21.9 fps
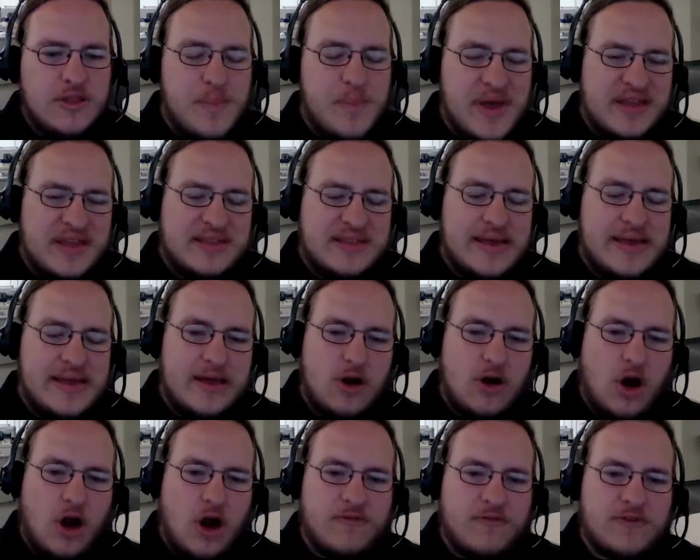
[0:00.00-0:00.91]
The big
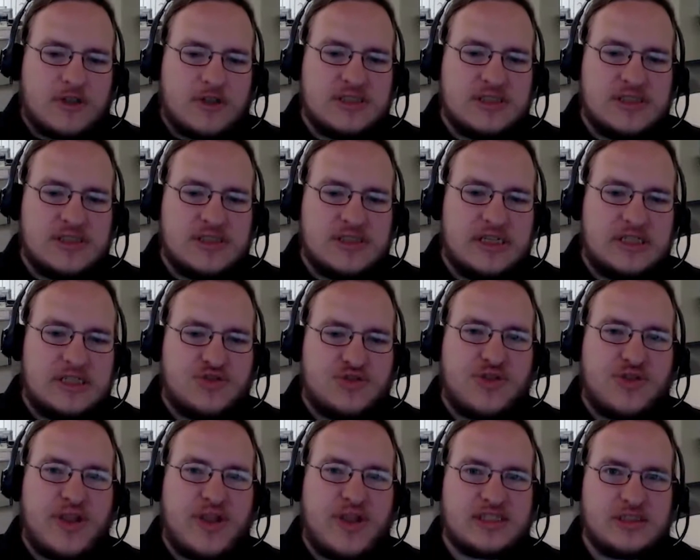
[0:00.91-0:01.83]
thing it offers
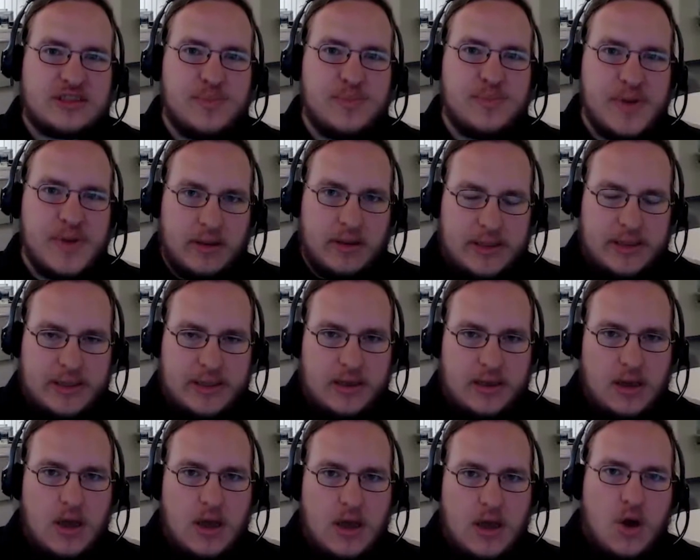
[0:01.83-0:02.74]
is
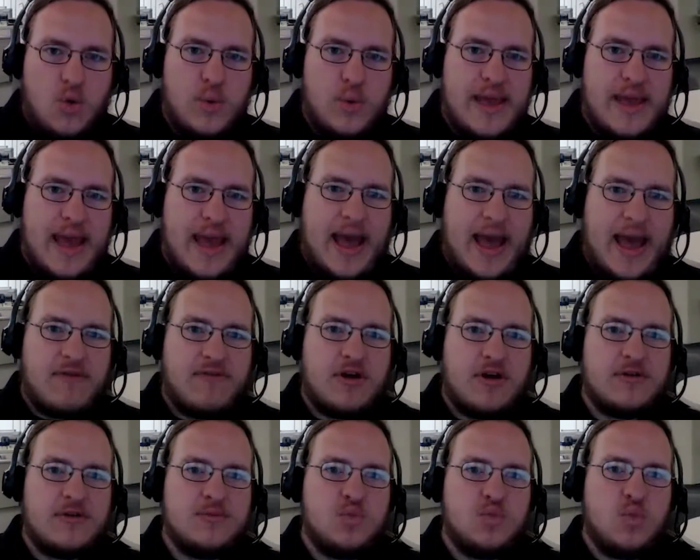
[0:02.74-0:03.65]
flexibility. We
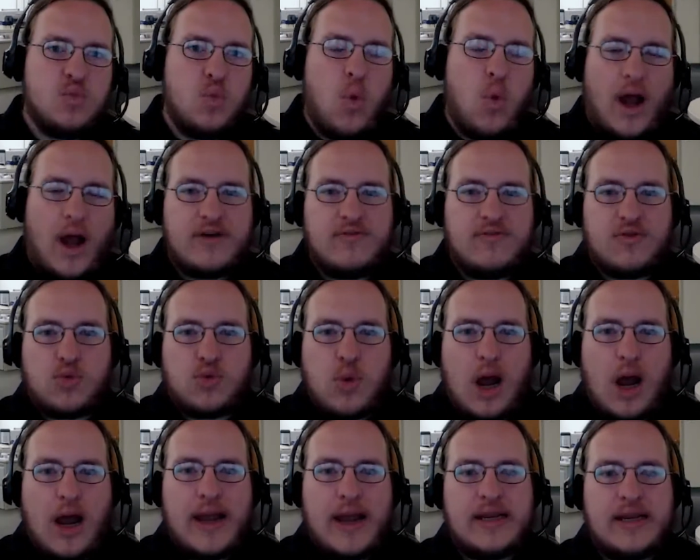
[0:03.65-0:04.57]
have a wide
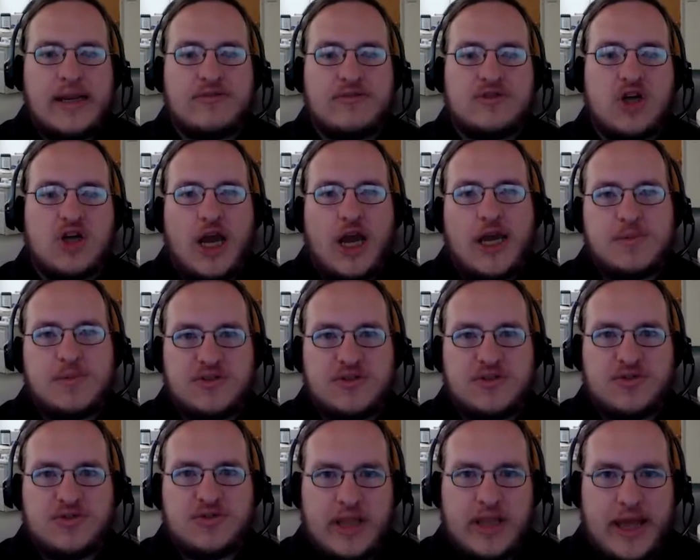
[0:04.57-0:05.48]
variety of
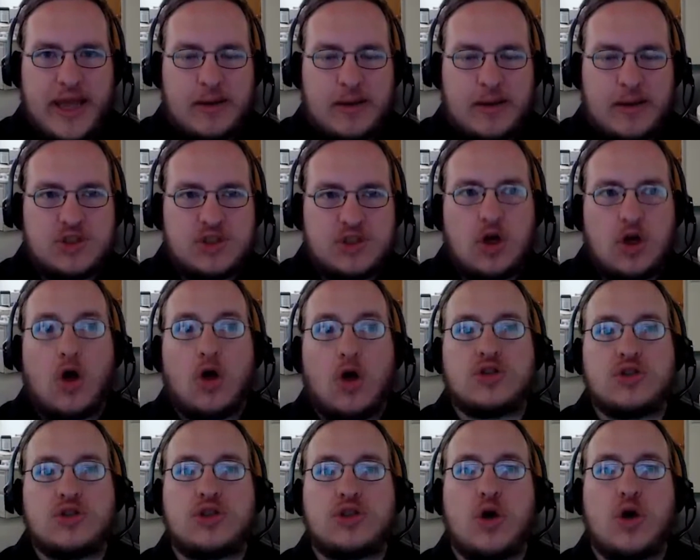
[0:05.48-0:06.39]
types of clamps,
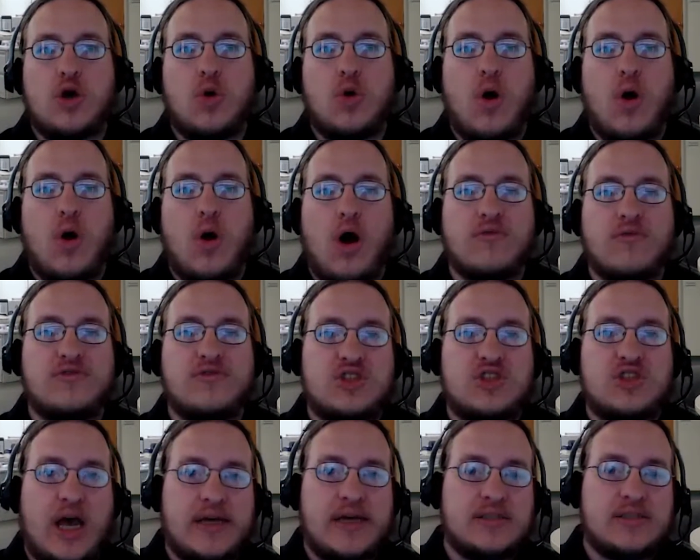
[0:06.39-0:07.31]
also of
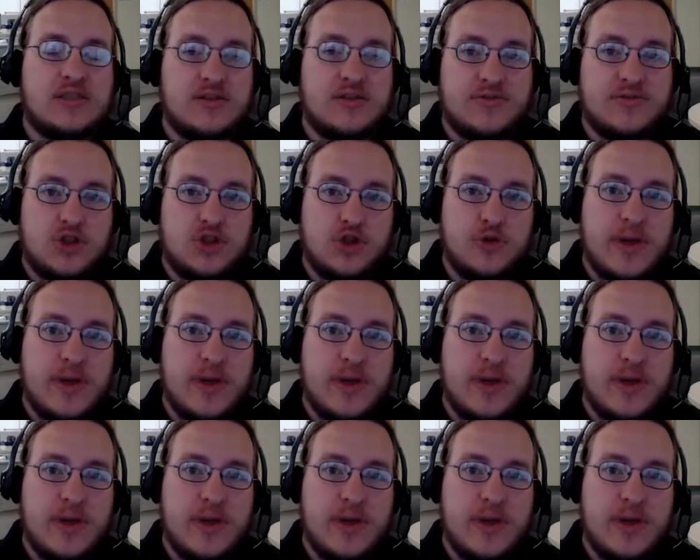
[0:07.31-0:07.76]
sizes of